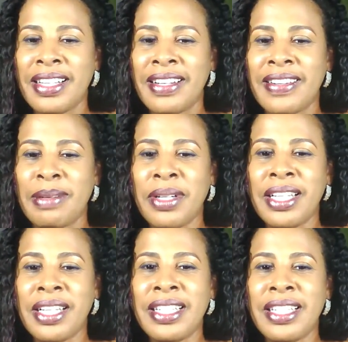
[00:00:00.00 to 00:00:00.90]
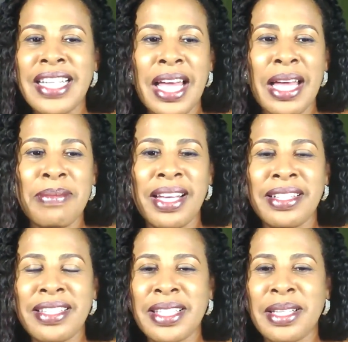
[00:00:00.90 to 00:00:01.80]
All right, I'm cutting that time
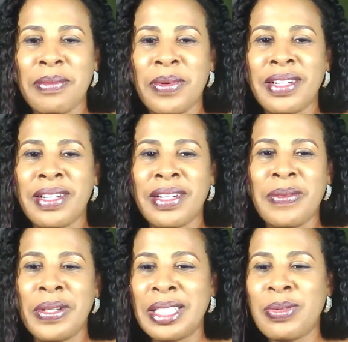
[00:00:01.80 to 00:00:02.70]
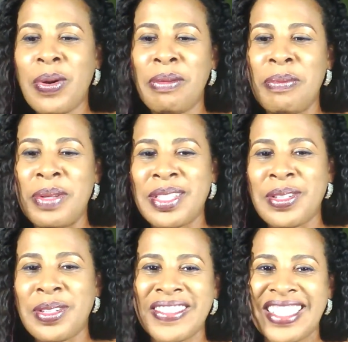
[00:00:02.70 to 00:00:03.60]
down some. We're only 12 minutes
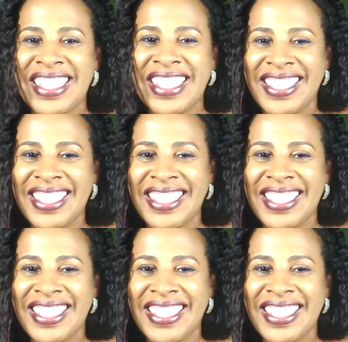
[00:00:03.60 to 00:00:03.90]
over today.